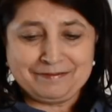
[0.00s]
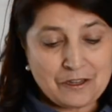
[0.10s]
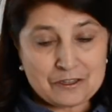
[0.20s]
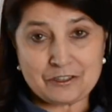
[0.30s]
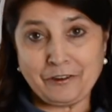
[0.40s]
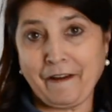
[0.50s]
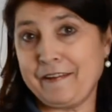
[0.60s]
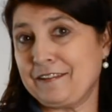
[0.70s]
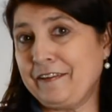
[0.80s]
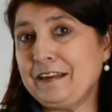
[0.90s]
So
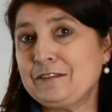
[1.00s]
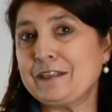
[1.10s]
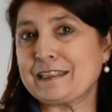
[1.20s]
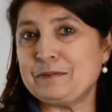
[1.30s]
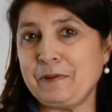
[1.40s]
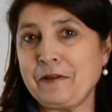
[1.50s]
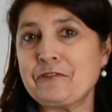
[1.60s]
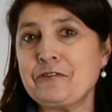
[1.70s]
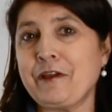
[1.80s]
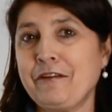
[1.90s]
I'd like to explain
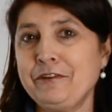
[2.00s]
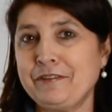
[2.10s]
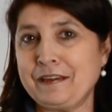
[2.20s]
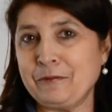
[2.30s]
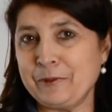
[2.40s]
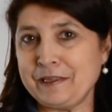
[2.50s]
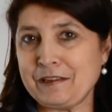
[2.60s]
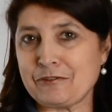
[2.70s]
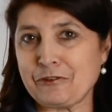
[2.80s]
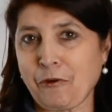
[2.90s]
to you everything we
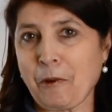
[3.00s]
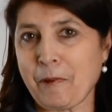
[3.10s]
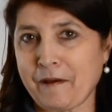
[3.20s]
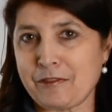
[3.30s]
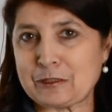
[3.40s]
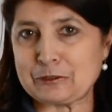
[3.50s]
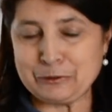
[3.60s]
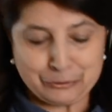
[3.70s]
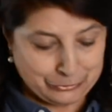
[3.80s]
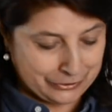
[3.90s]
need to know about the
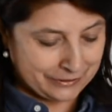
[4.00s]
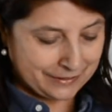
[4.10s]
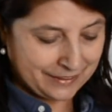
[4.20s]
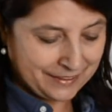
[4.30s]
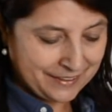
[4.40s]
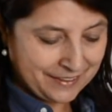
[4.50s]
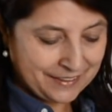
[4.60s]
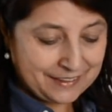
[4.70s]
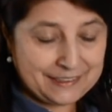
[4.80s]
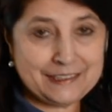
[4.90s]
screws.
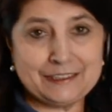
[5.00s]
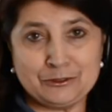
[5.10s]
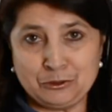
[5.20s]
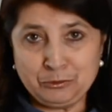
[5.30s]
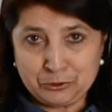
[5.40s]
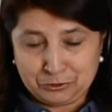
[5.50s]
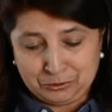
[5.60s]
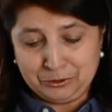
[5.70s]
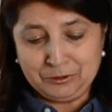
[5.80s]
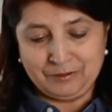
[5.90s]
This is a normal
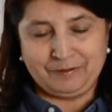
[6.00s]
screw.